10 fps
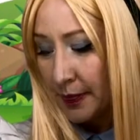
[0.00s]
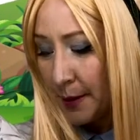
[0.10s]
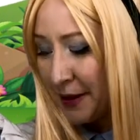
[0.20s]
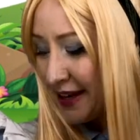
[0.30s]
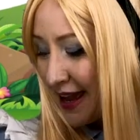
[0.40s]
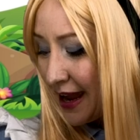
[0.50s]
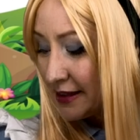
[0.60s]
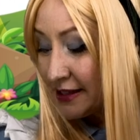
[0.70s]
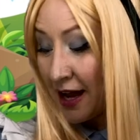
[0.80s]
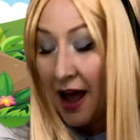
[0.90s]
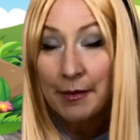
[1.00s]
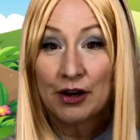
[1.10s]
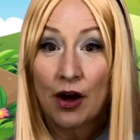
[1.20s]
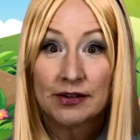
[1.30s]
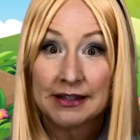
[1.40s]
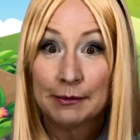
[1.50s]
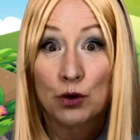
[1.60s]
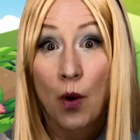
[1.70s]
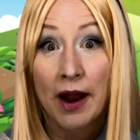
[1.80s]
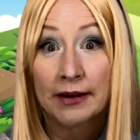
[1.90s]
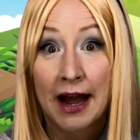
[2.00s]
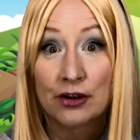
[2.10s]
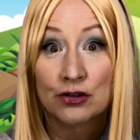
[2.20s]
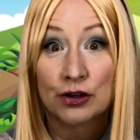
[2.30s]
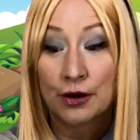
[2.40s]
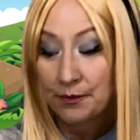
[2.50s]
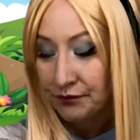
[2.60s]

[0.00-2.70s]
but at the time it all seemed quite natural.